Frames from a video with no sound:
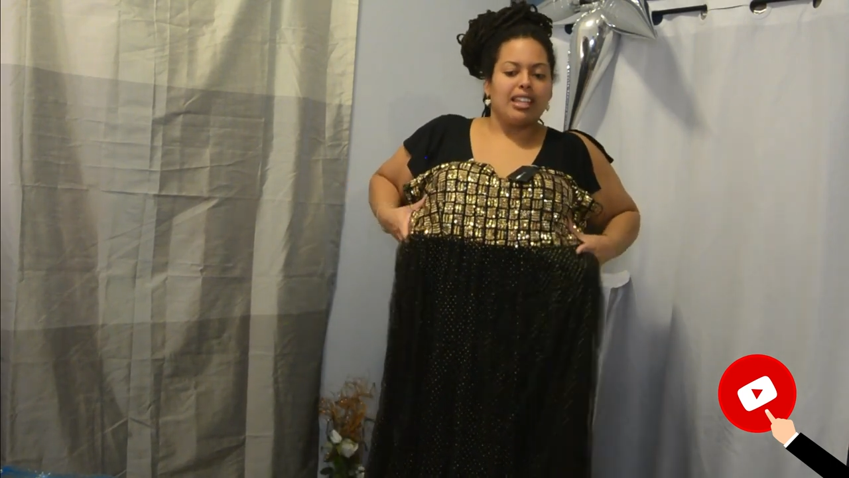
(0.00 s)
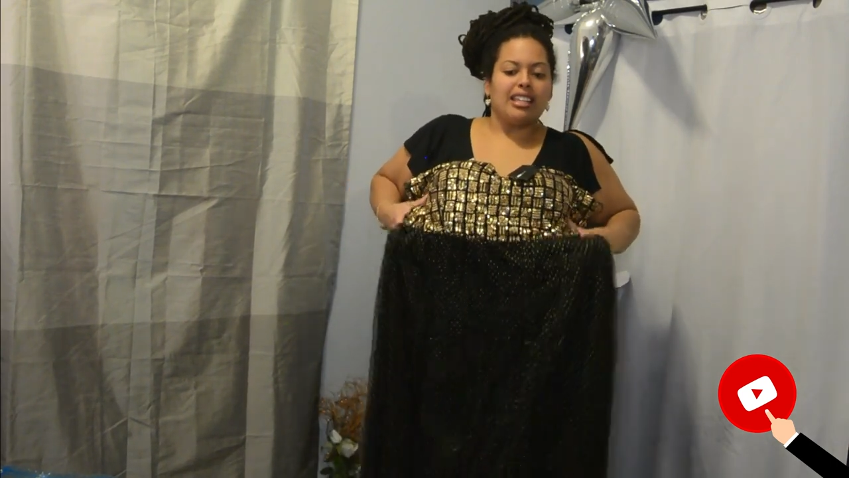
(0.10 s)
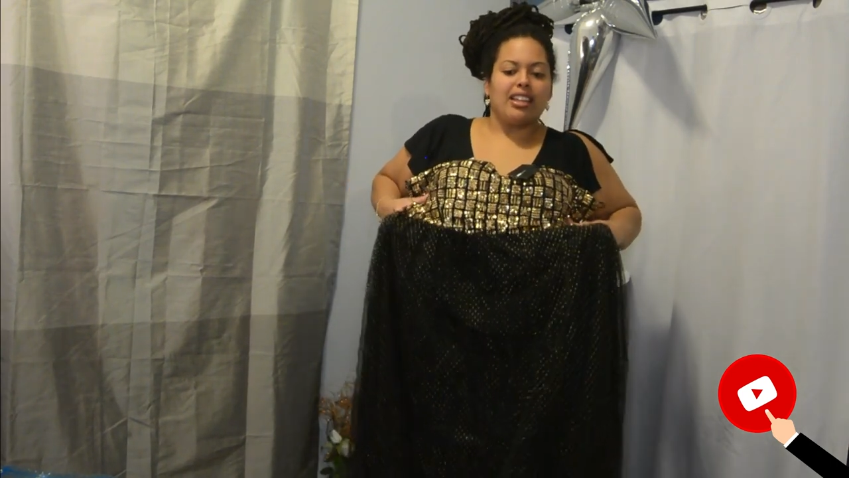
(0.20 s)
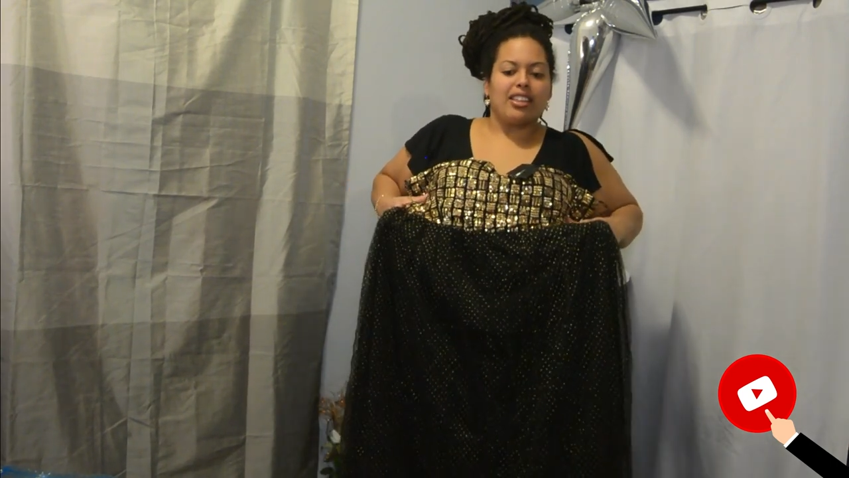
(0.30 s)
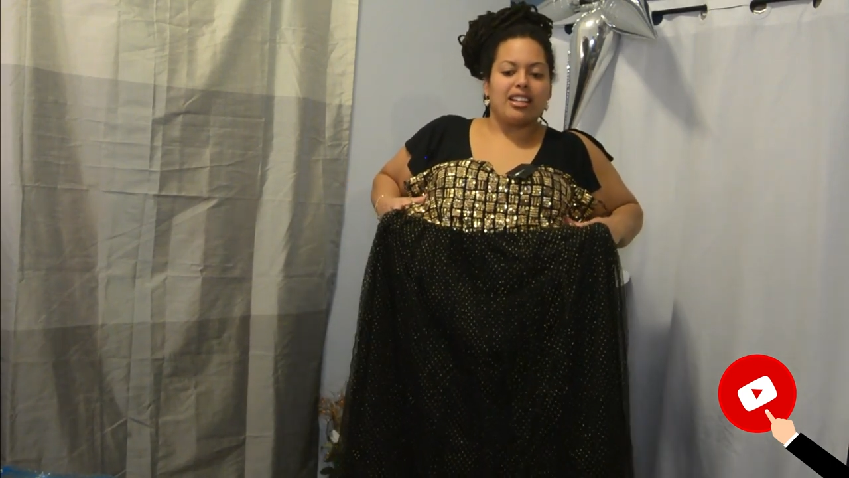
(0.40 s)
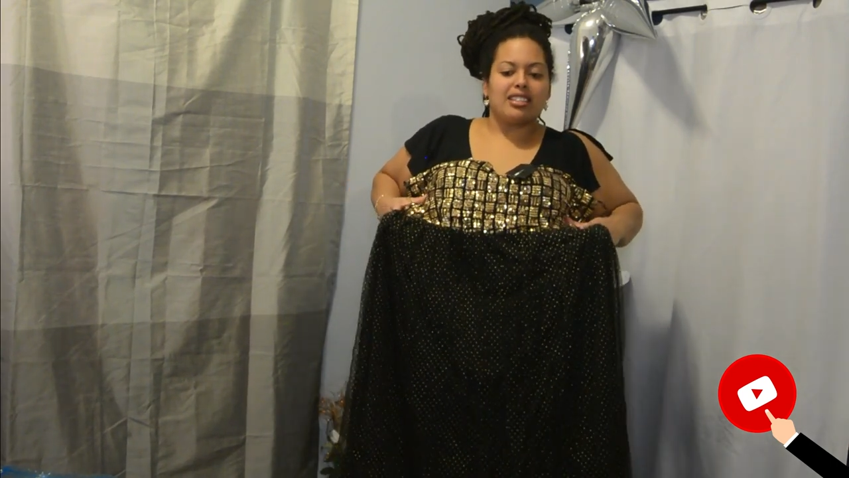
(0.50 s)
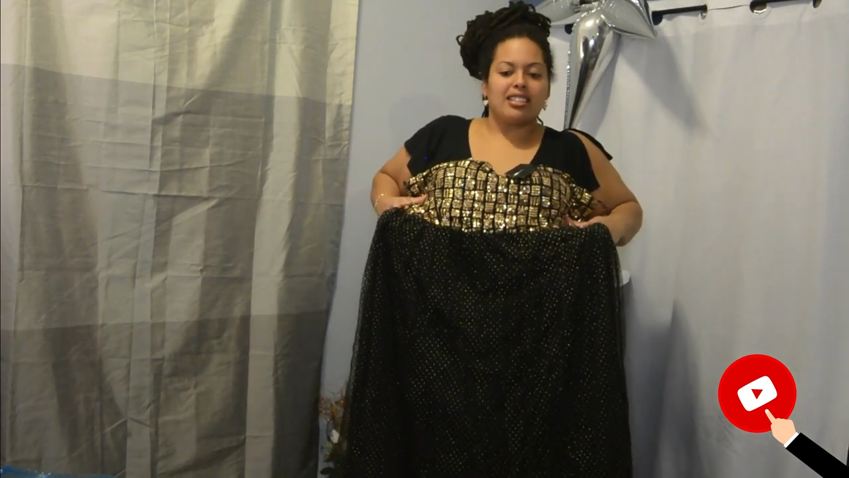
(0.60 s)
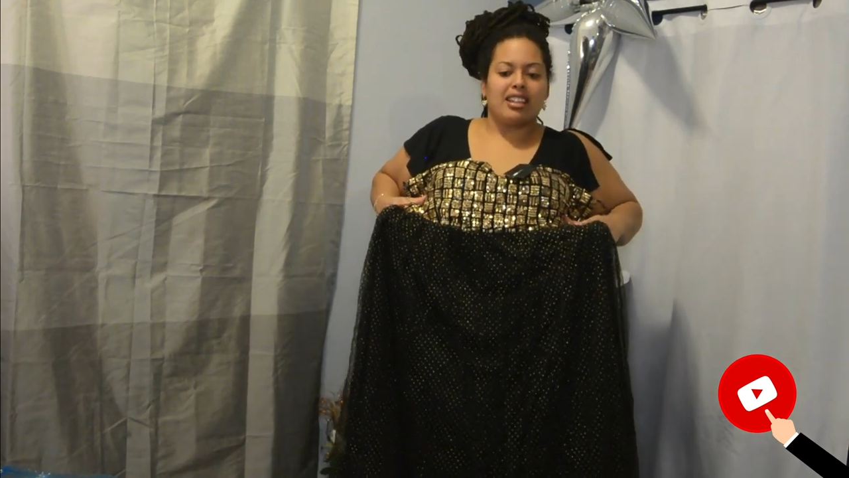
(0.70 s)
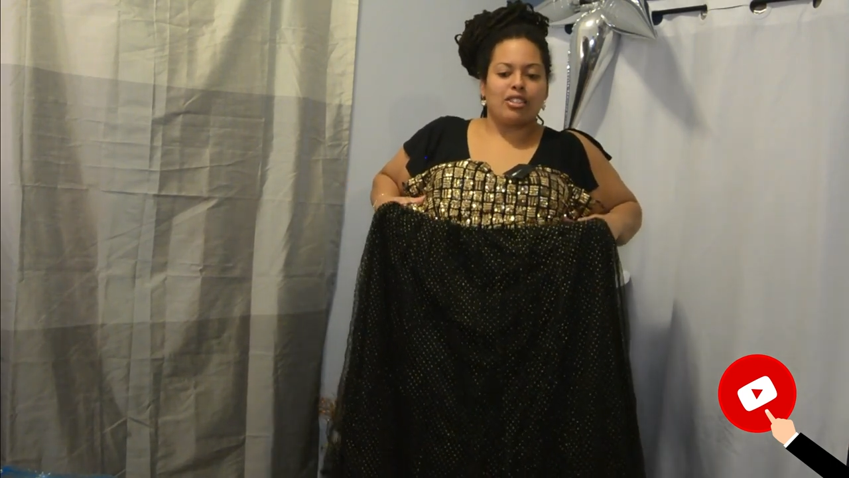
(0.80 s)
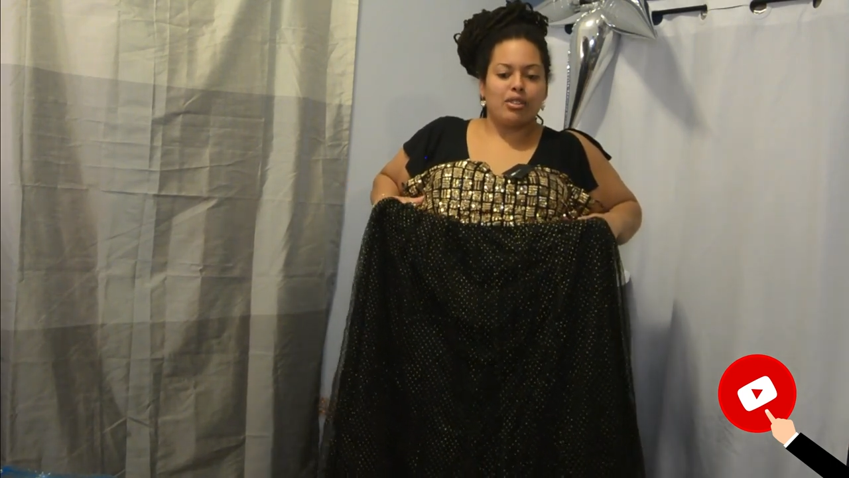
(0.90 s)
Now that's
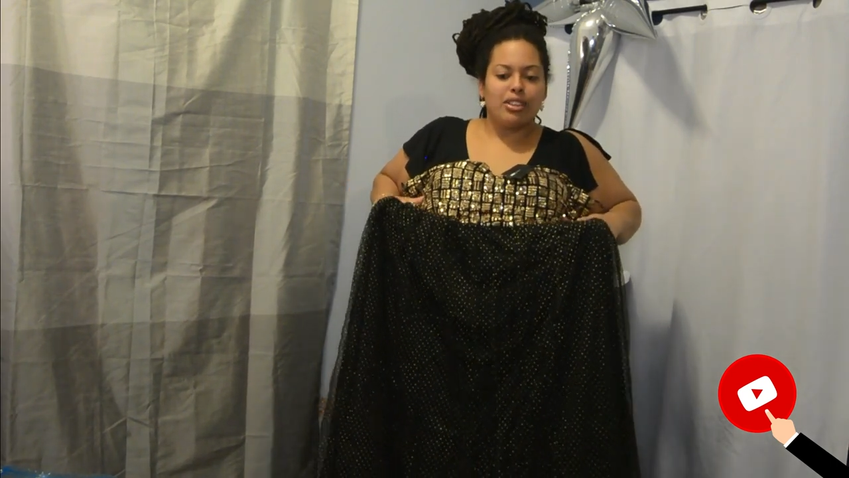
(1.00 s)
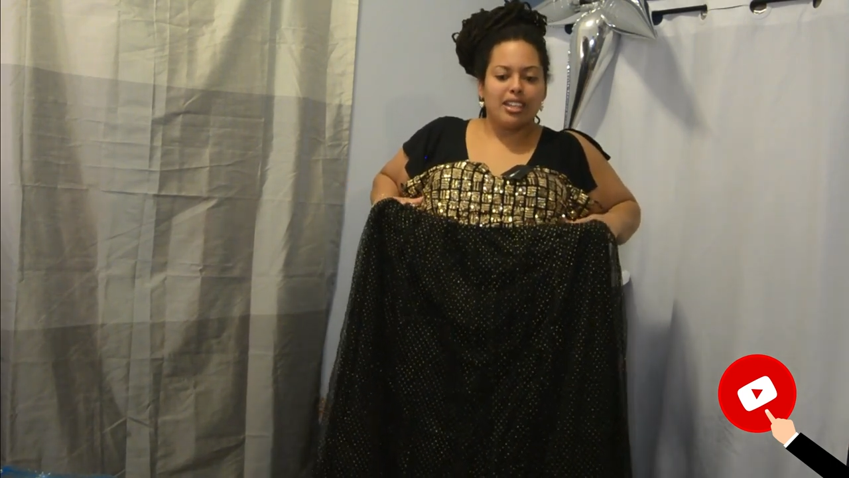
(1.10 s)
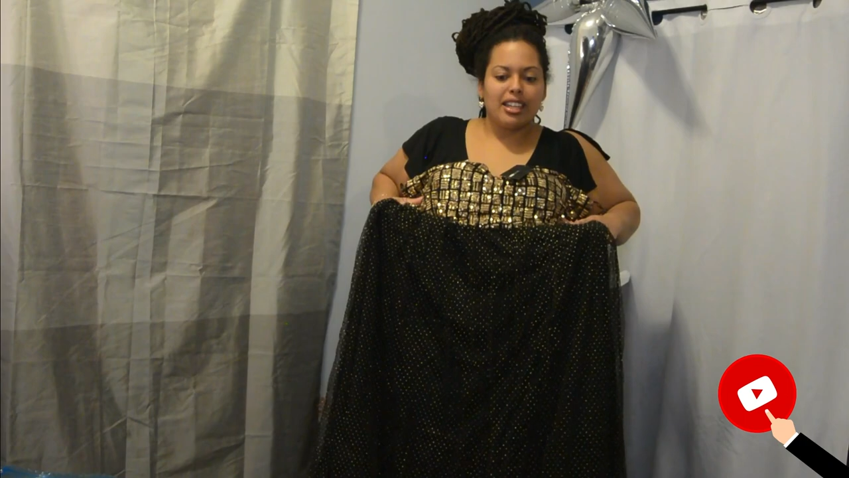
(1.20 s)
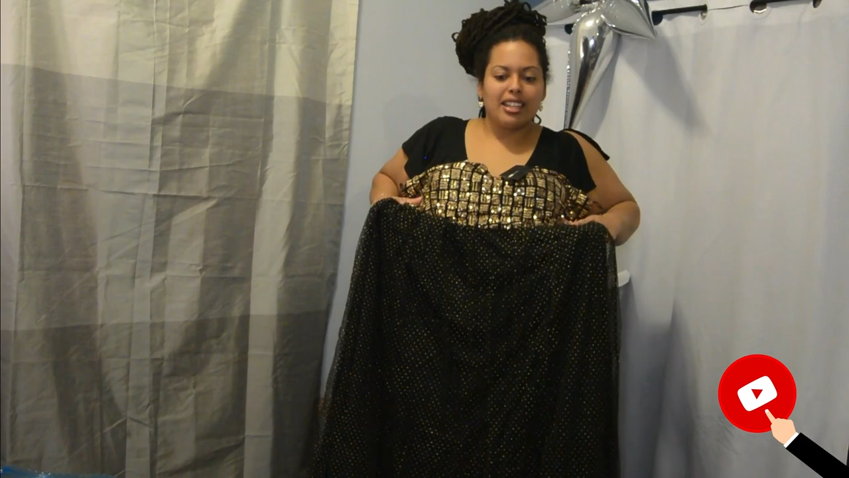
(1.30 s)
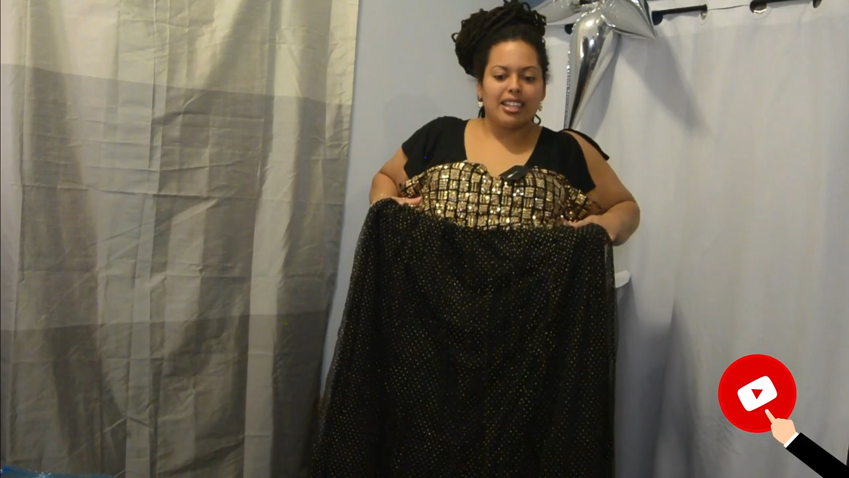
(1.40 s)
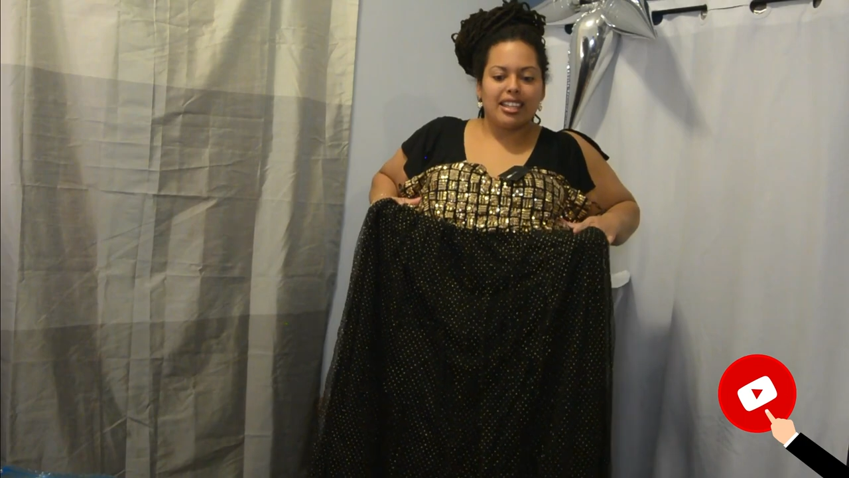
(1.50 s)
a good thing,